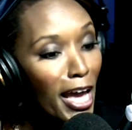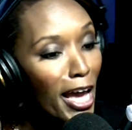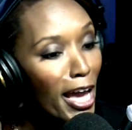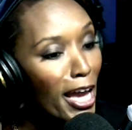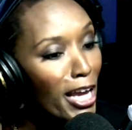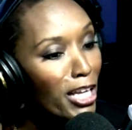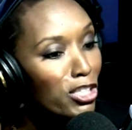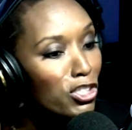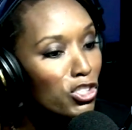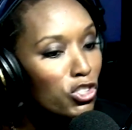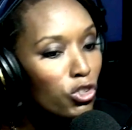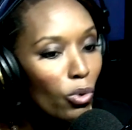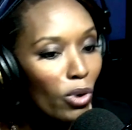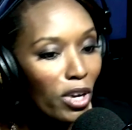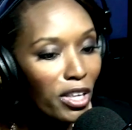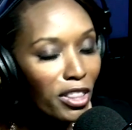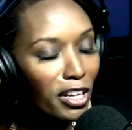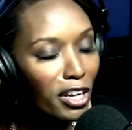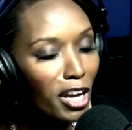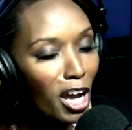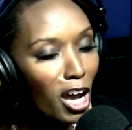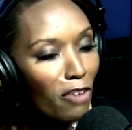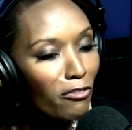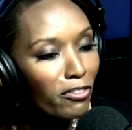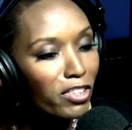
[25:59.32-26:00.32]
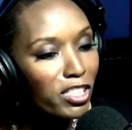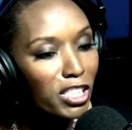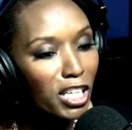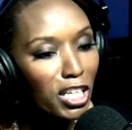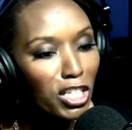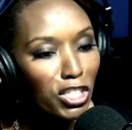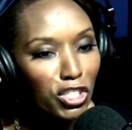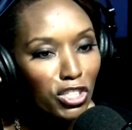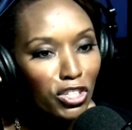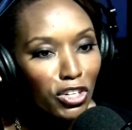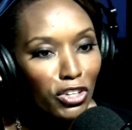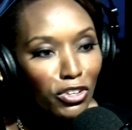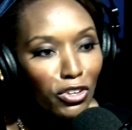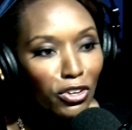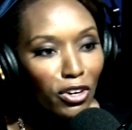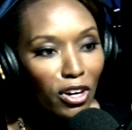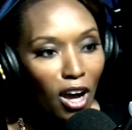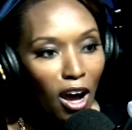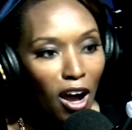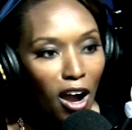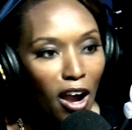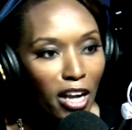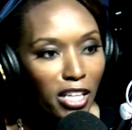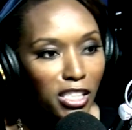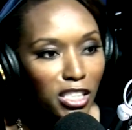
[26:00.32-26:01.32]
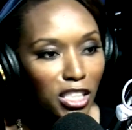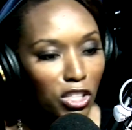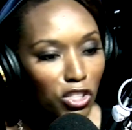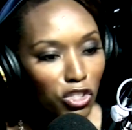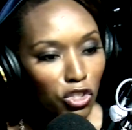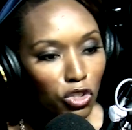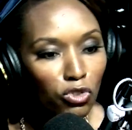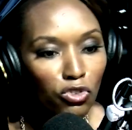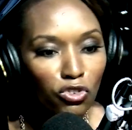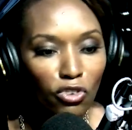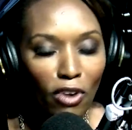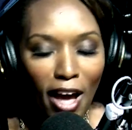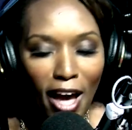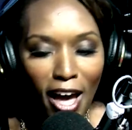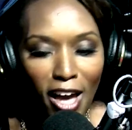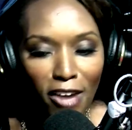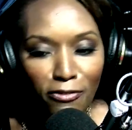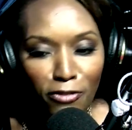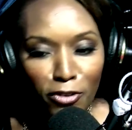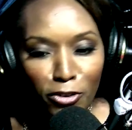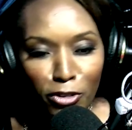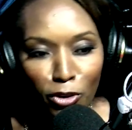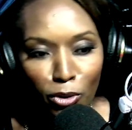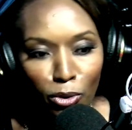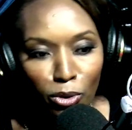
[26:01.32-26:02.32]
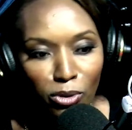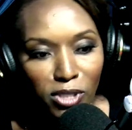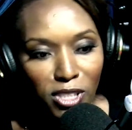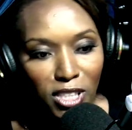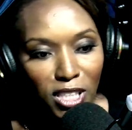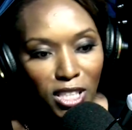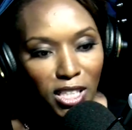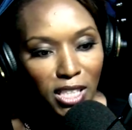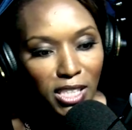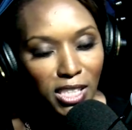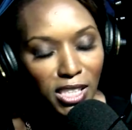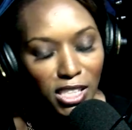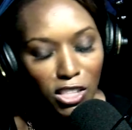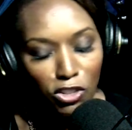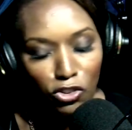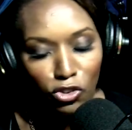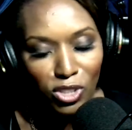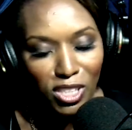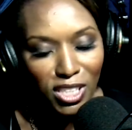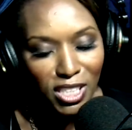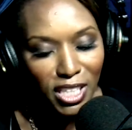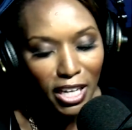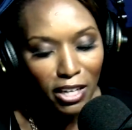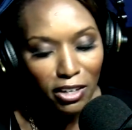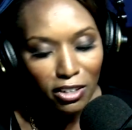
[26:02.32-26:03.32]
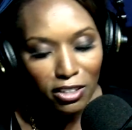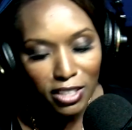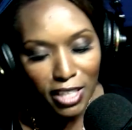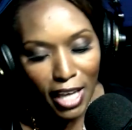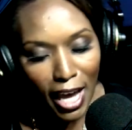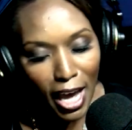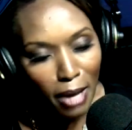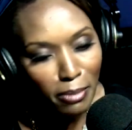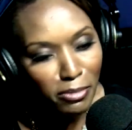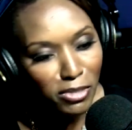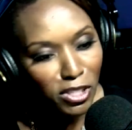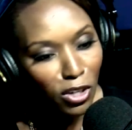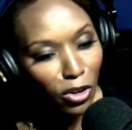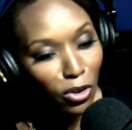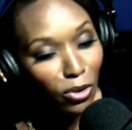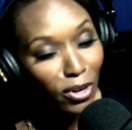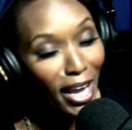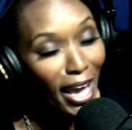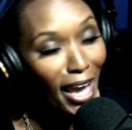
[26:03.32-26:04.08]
Enjoying the conversation in your cars as you drive for those in the Central Standard Time Zone